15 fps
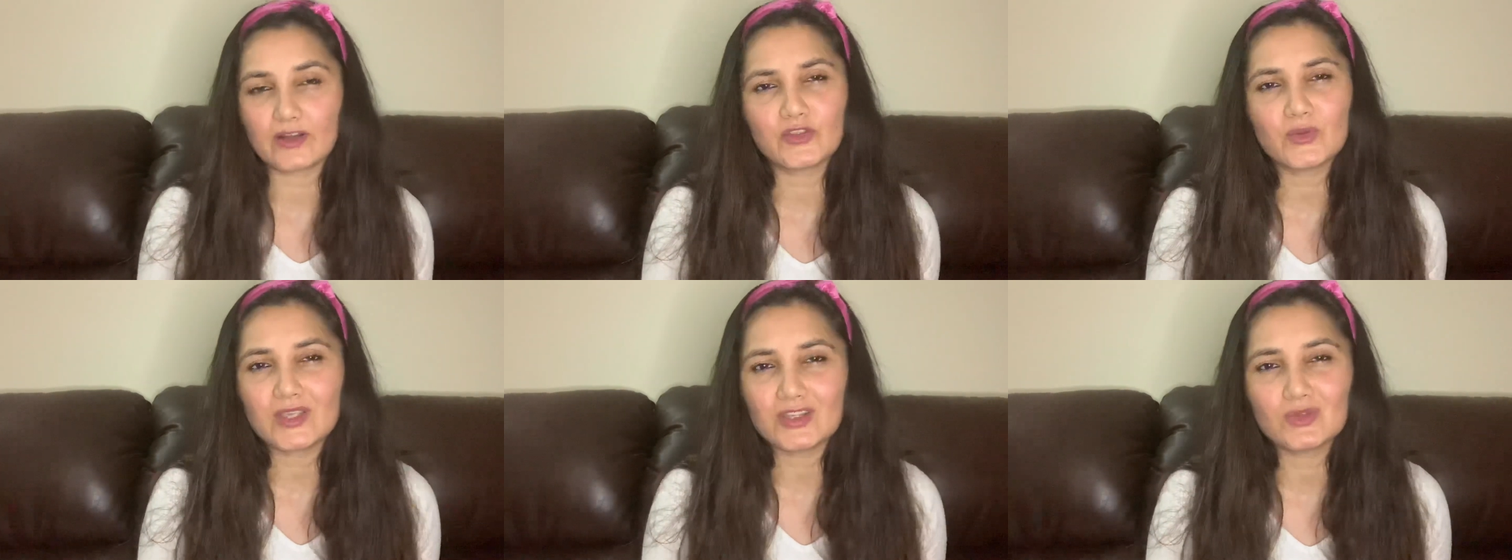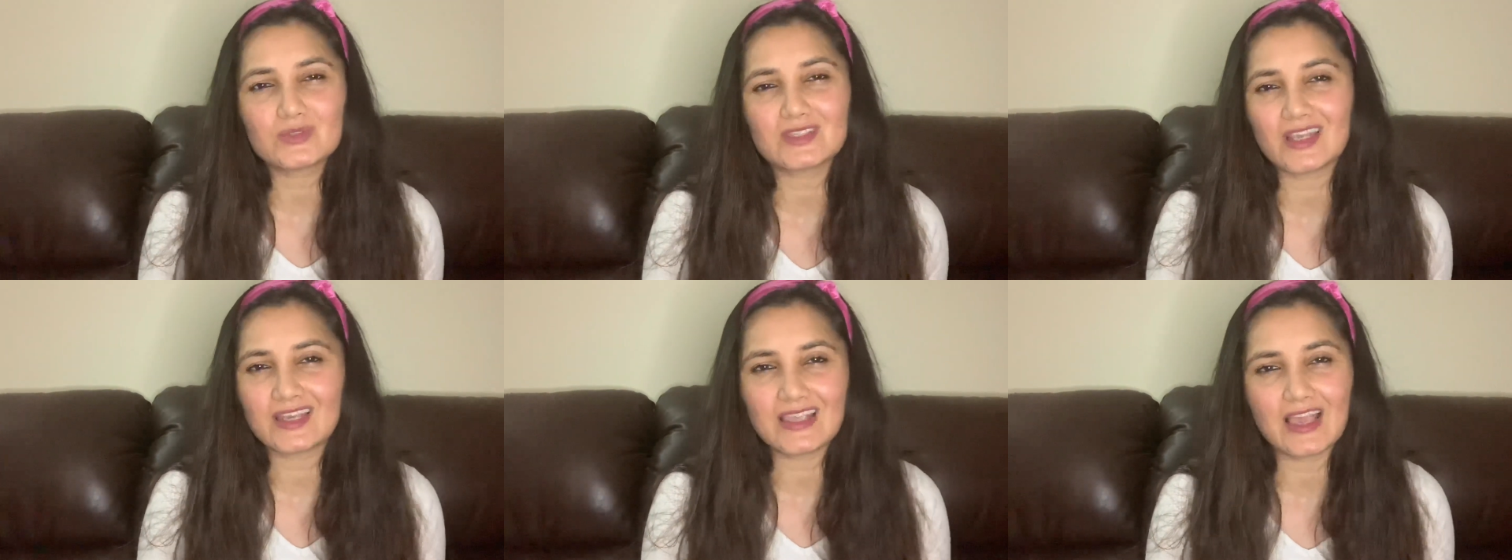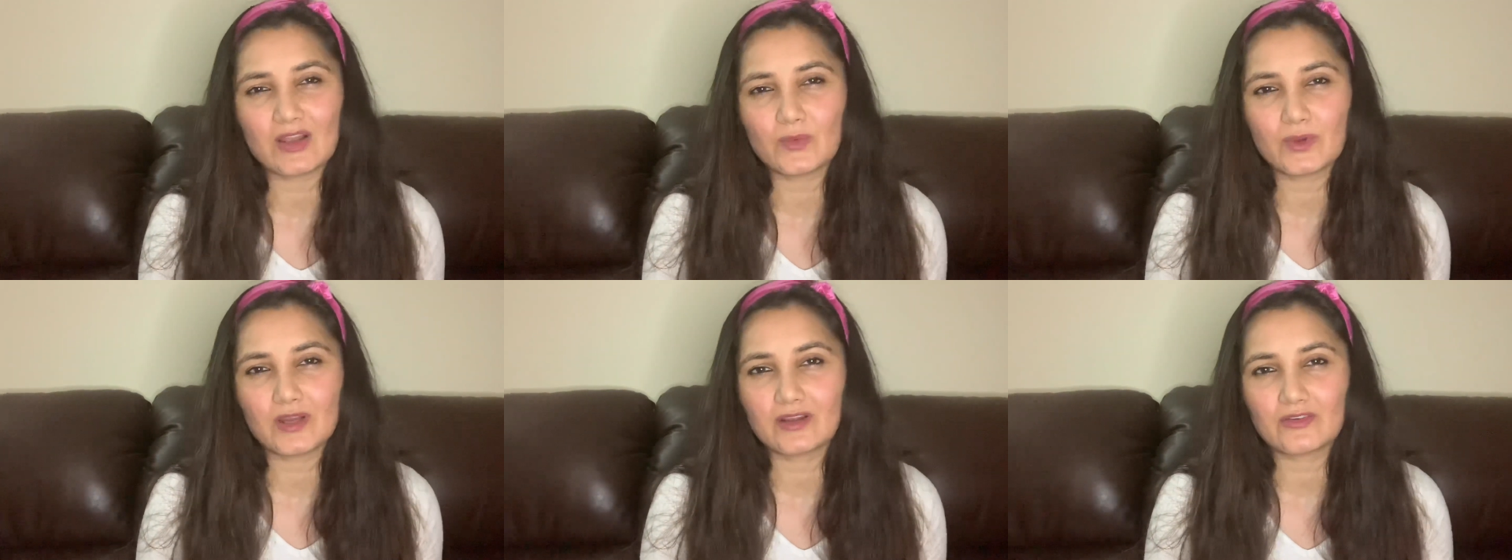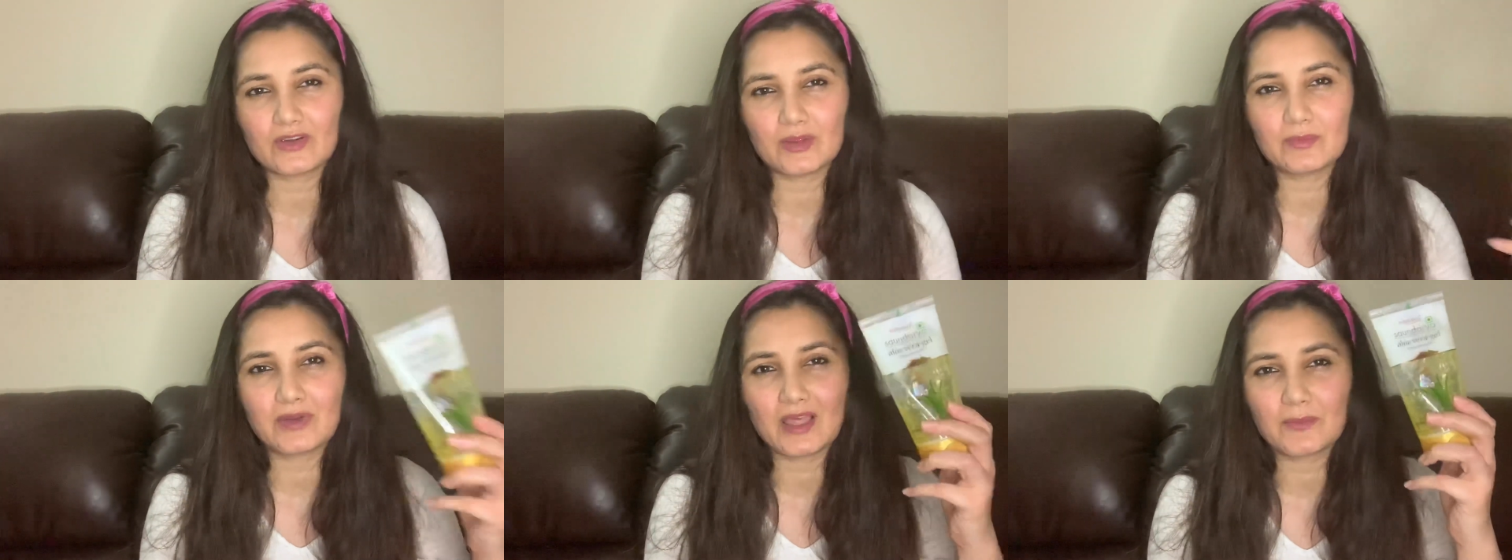You can use any aloe vera
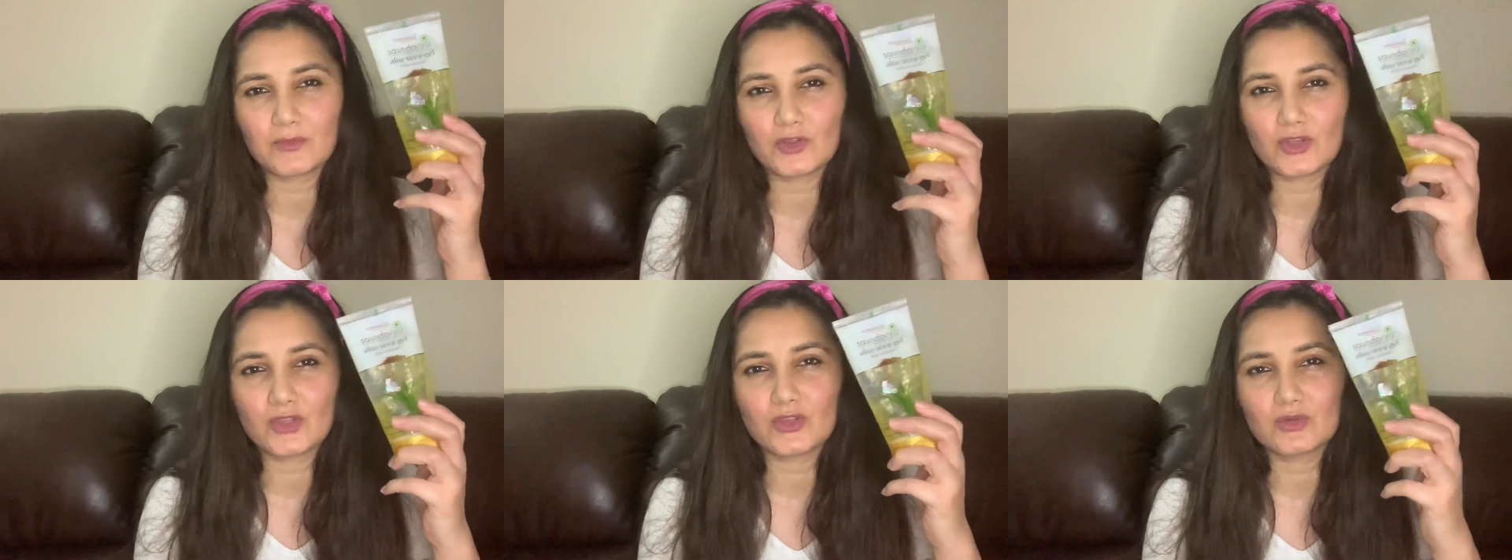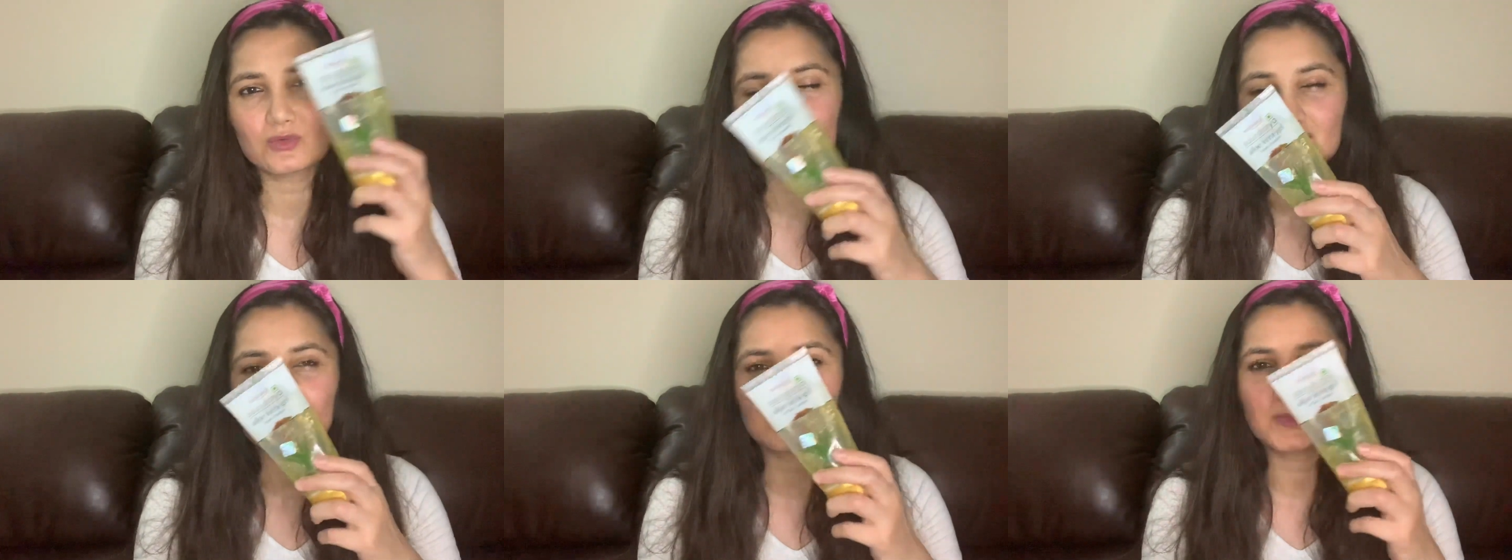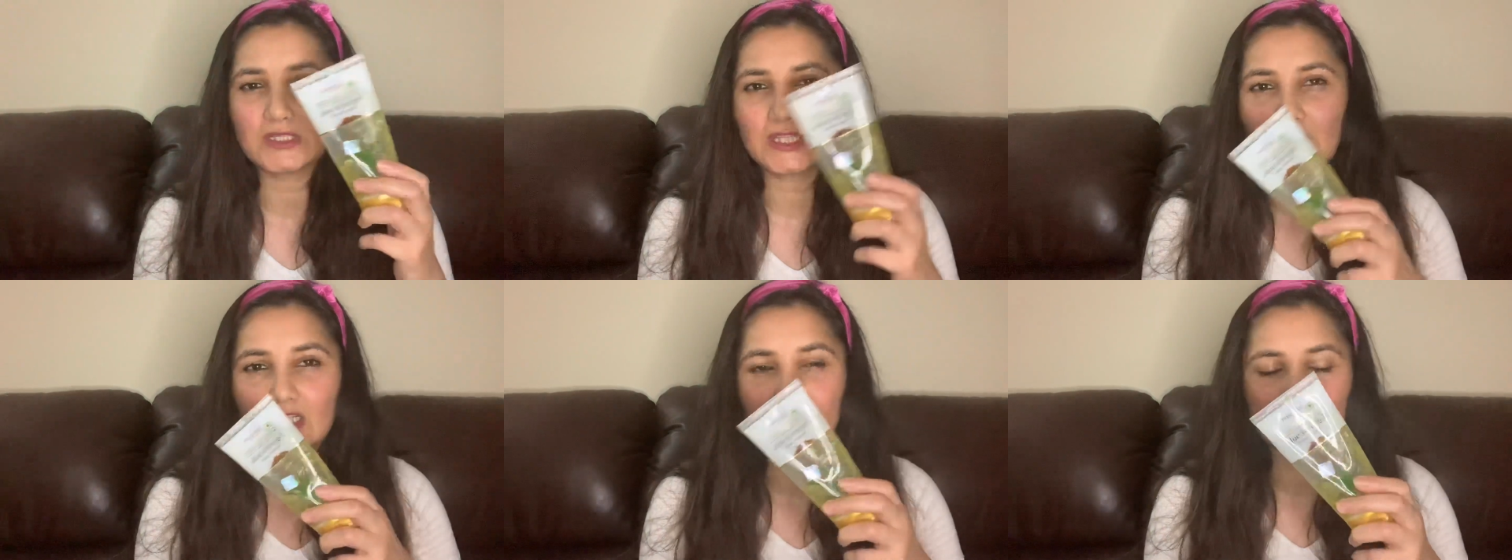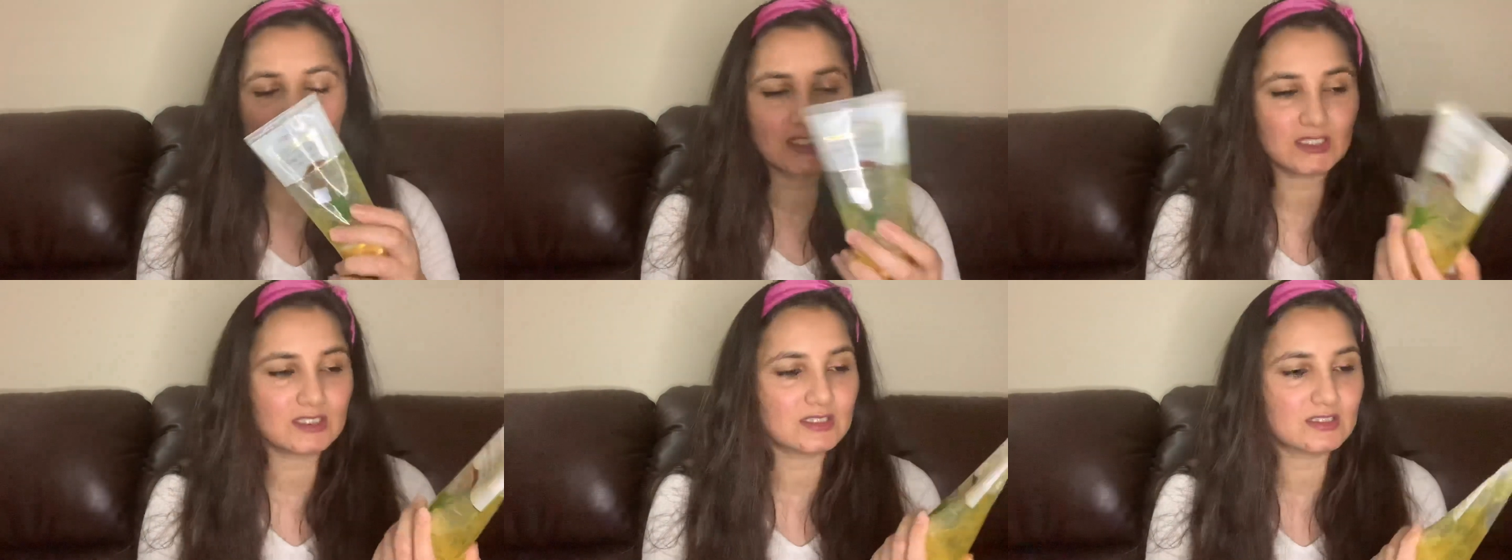cream, but I'm going to use this
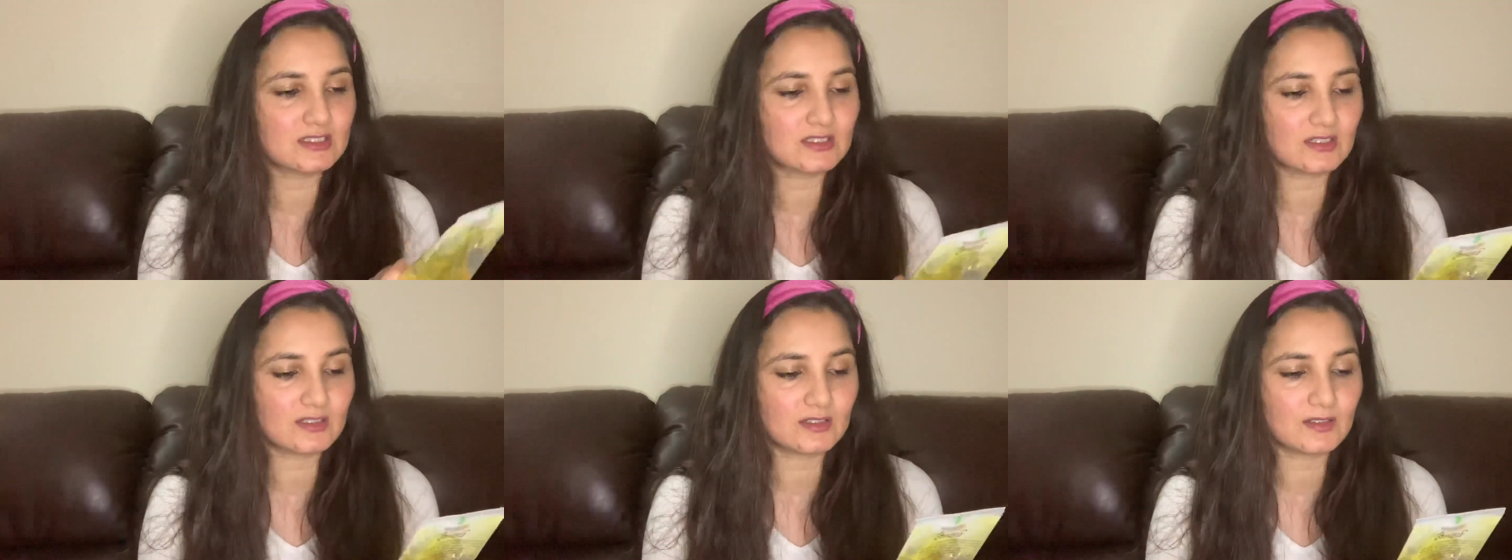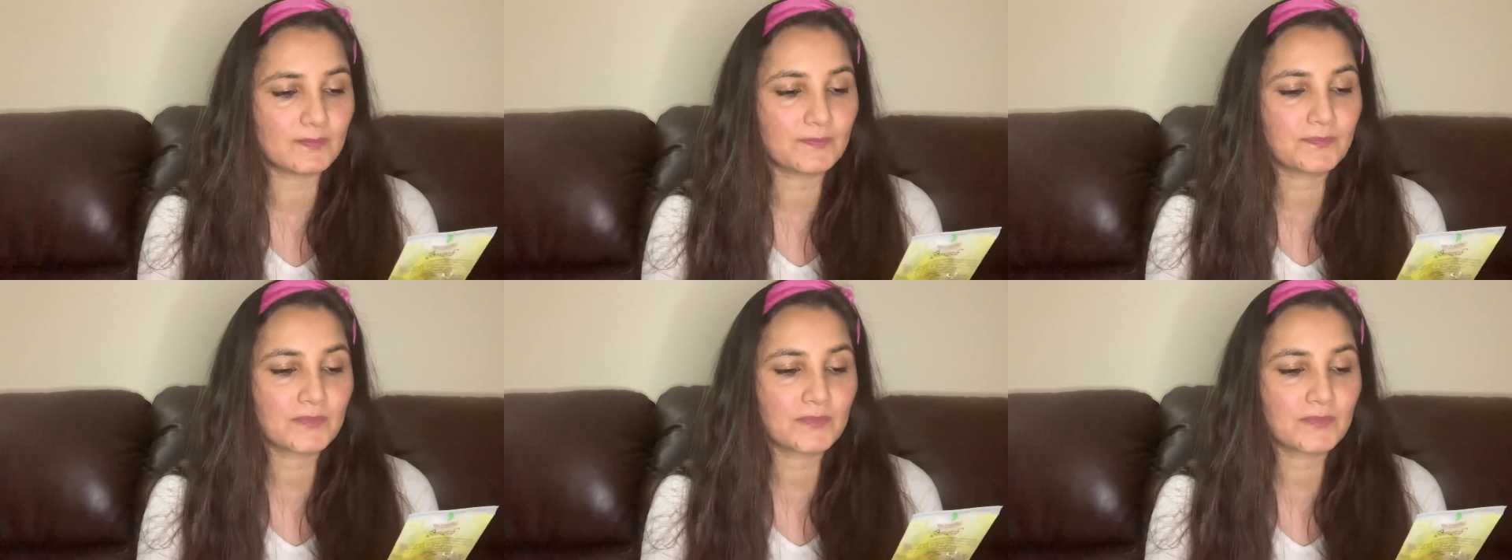Patanjali's aloe